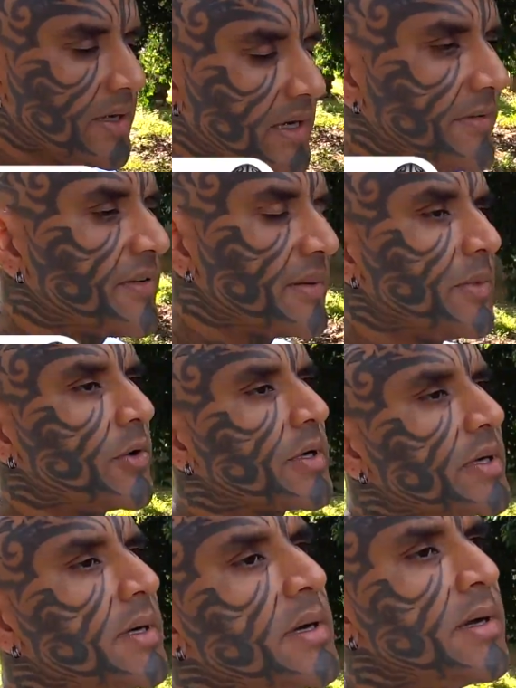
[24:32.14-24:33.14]
live remote,
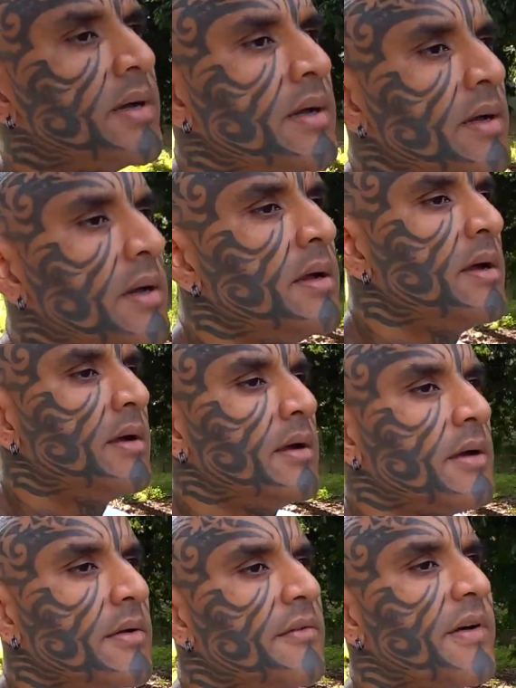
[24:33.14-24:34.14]

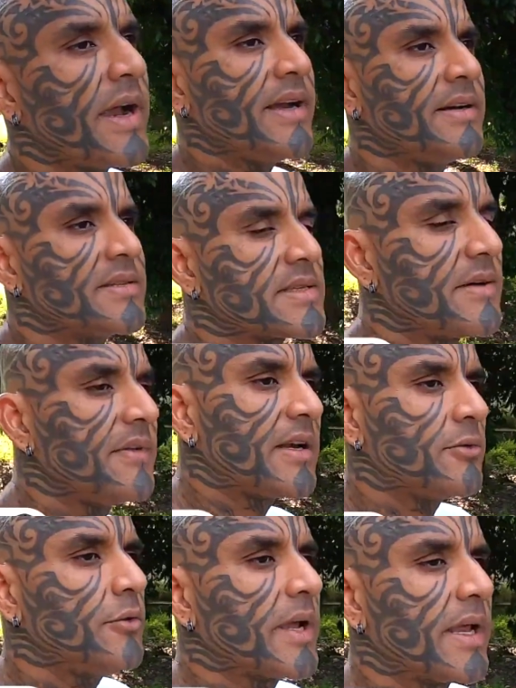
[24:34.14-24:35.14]
find someone
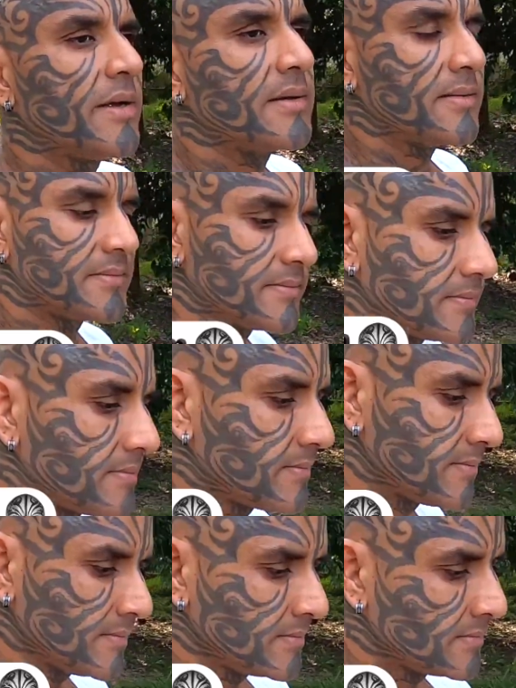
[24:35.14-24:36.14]
who can,
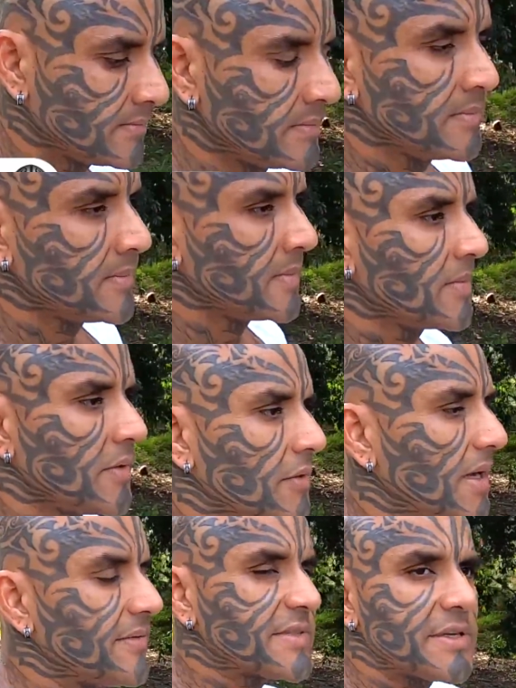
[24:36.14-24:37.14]
who
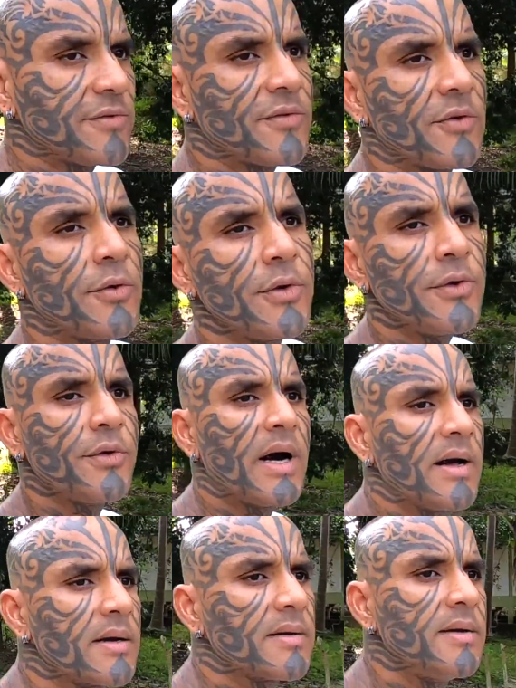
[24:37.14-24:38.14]
loves you for who you
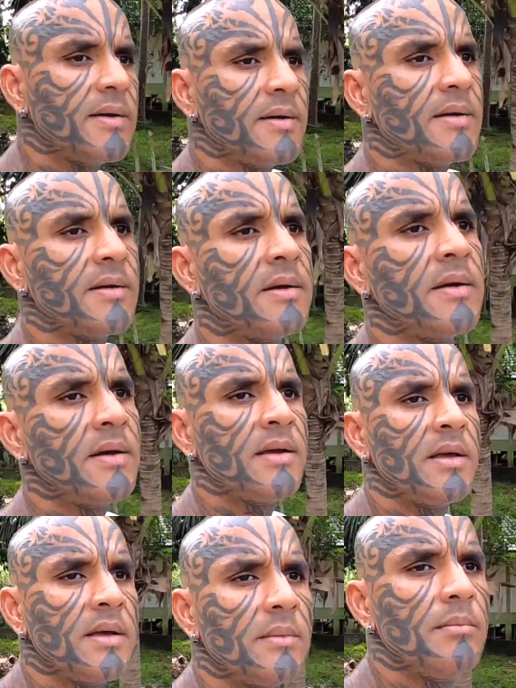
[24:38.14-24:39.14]
are
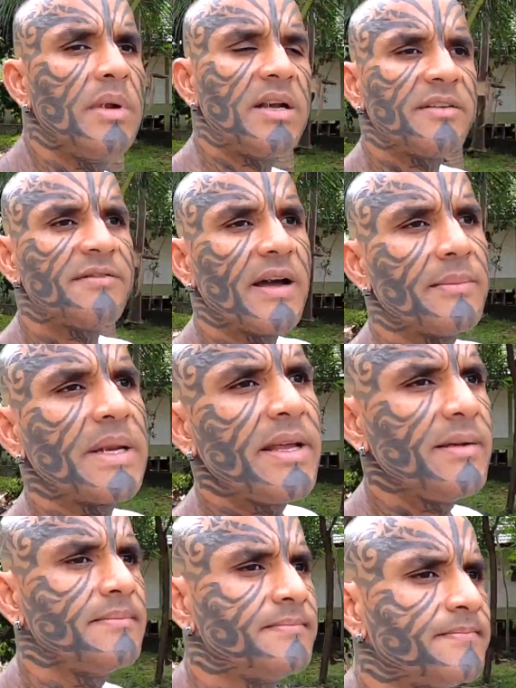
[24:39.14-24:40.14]
build a family
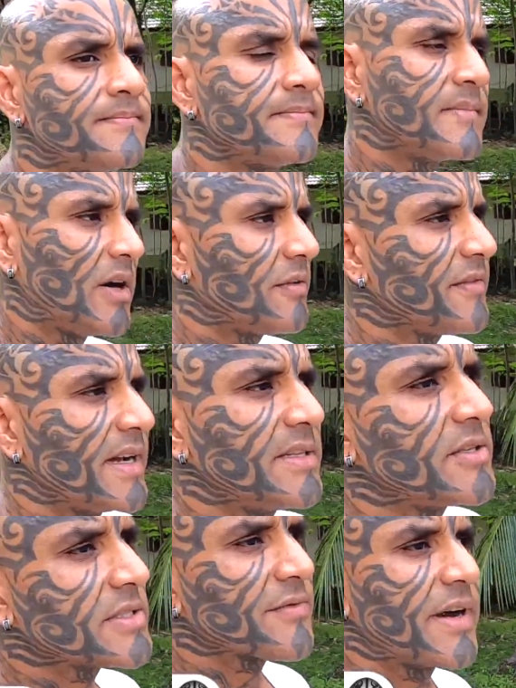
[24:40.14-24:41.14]
or find
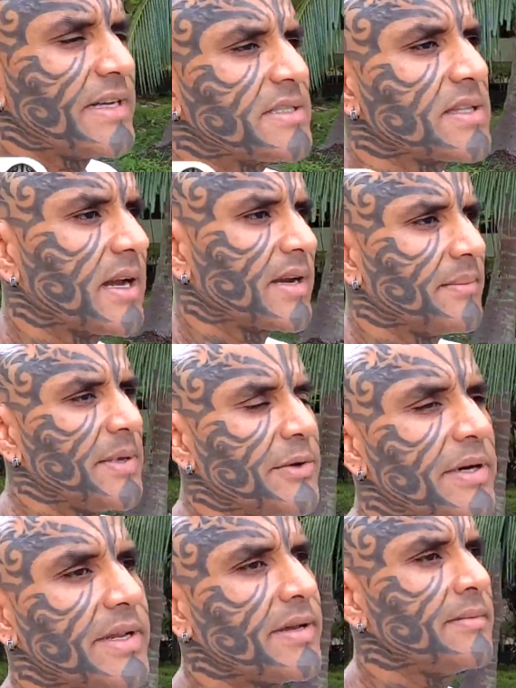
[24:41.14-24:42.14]
those friends, that
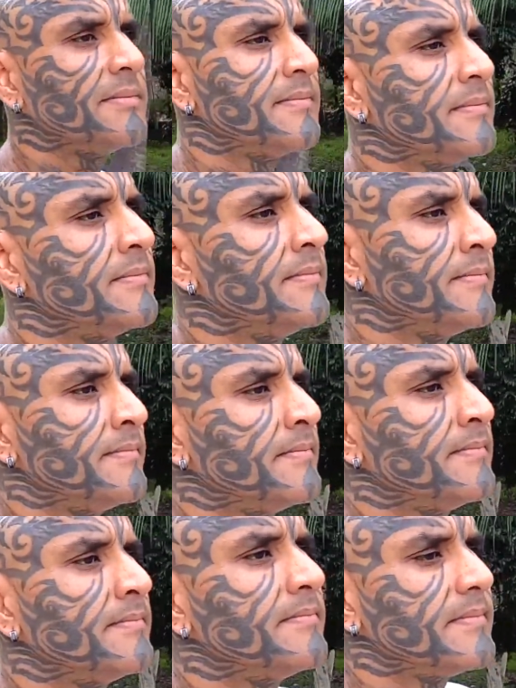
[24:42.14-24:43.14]
community,
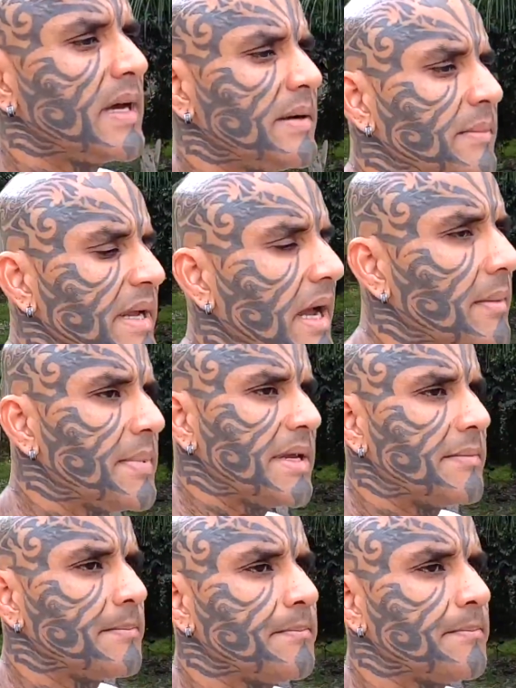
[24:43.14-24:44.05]
and be happy.